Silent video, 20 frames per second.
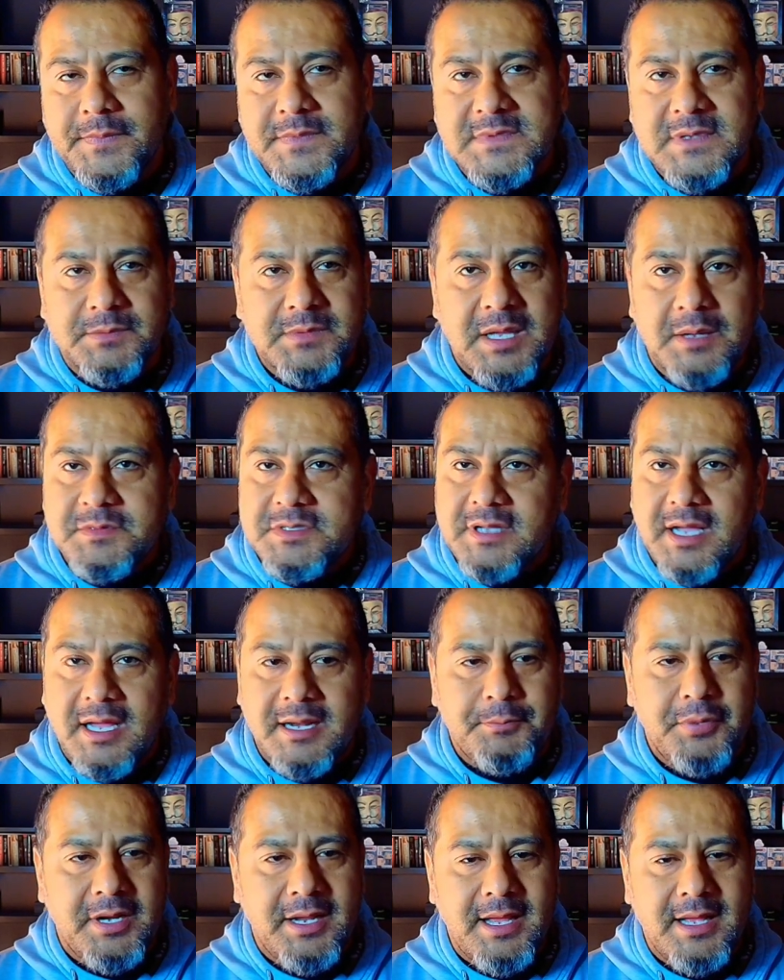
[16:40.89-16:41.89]
Sometimes you got to
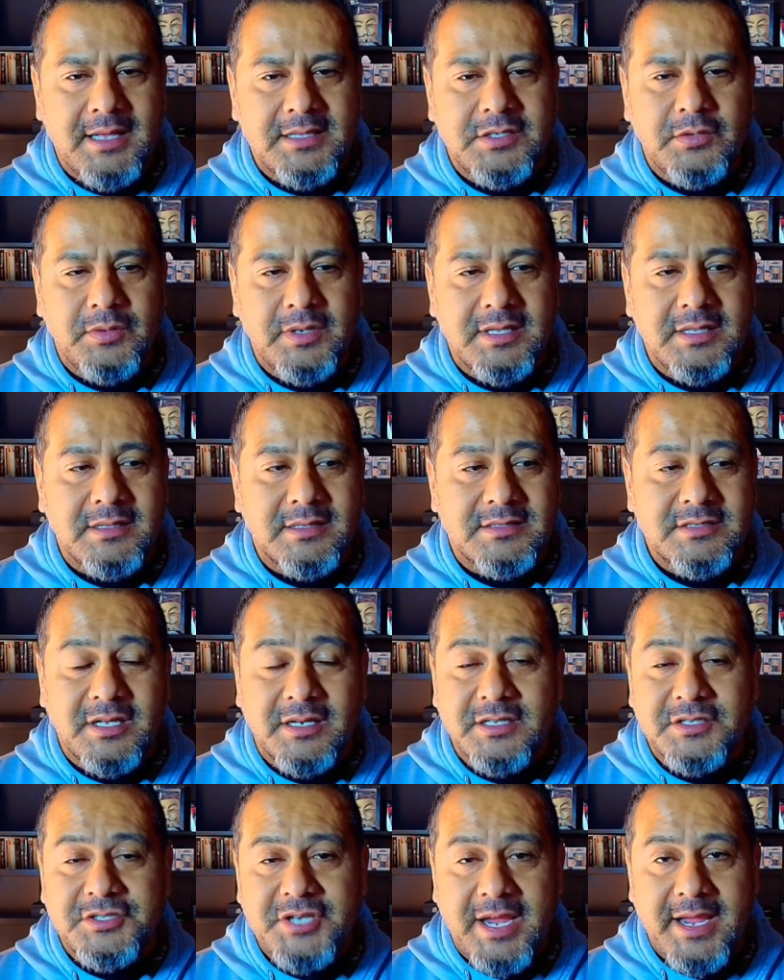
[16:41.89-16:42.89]
put an end to it. It's going
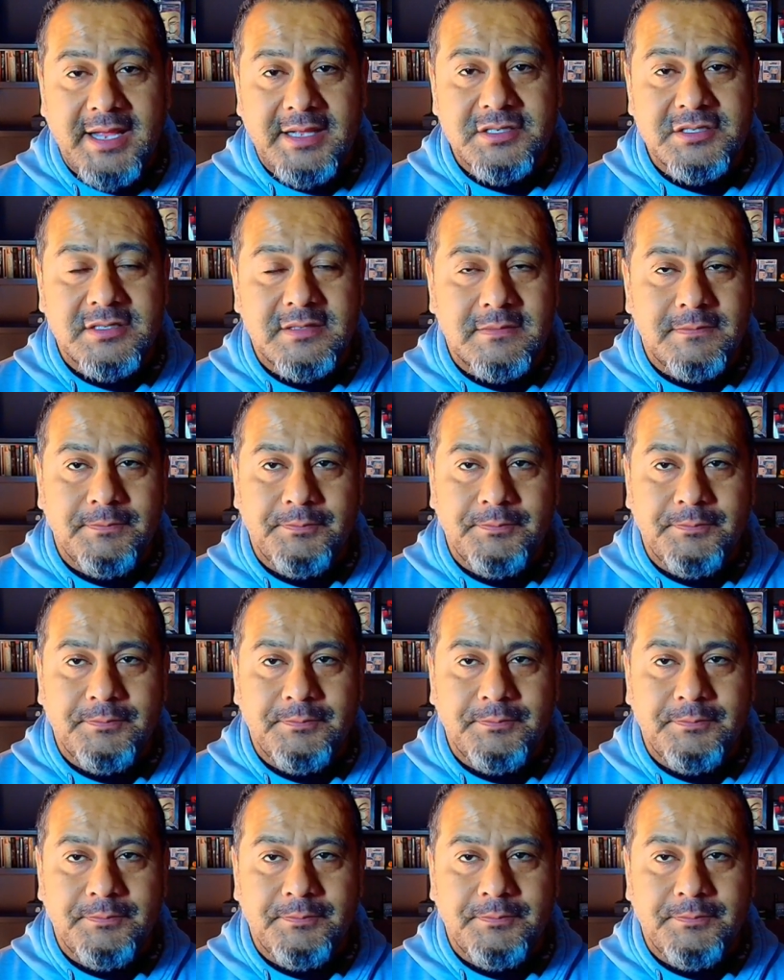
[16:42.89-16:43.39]
to change,